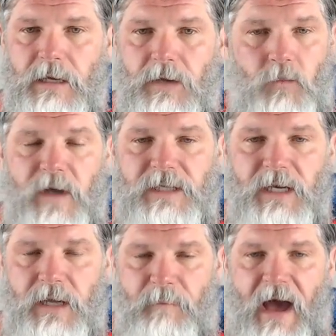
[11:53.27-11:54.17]
It
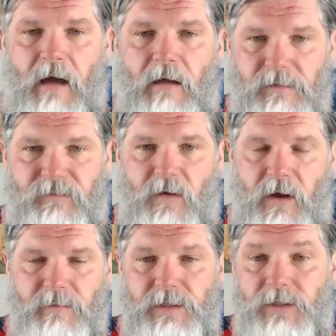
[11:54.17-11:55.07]
wasn't about the
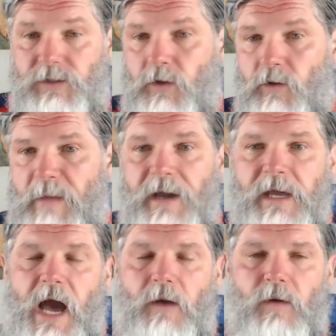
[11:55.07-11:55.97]
farms. So
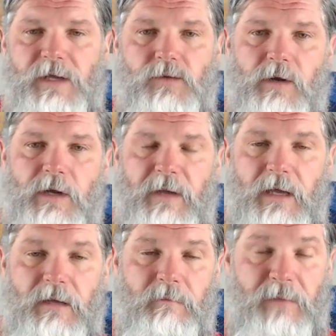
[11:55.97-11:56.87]
Mnangagwa is going to
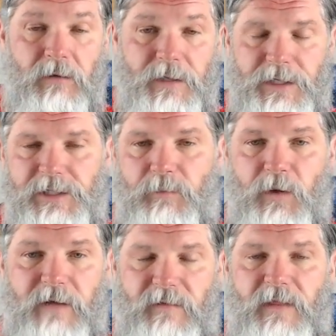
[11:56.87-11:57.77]
be bitterly
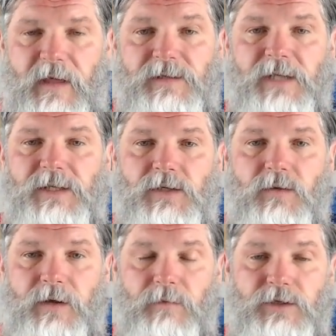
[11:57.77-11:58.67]
disappointed if he thinks this is
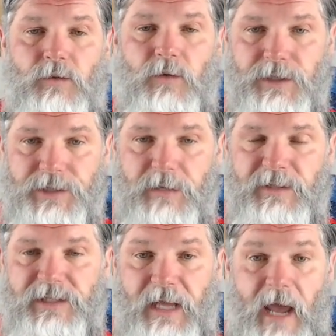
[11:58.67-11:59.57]
going to restore
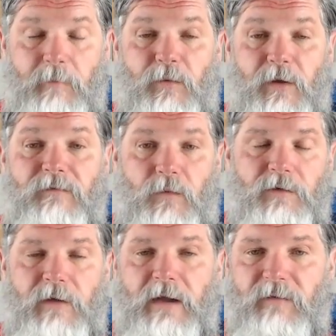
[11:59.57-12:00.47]
legitimacy and bring
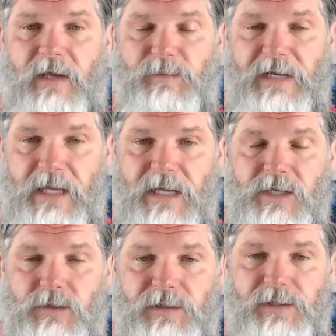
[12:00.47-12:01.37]
foreign direct investment
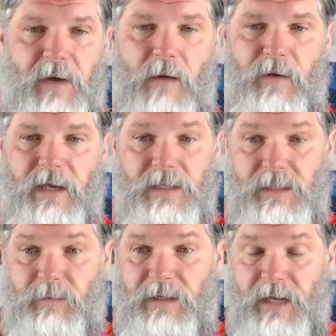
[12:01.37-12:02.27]
into Zimbabwe. It's
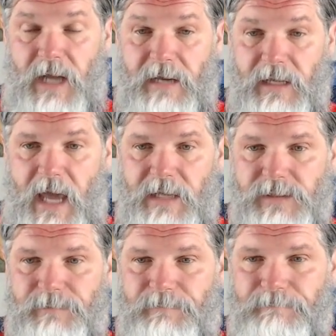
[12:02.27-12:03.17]
simply not the case.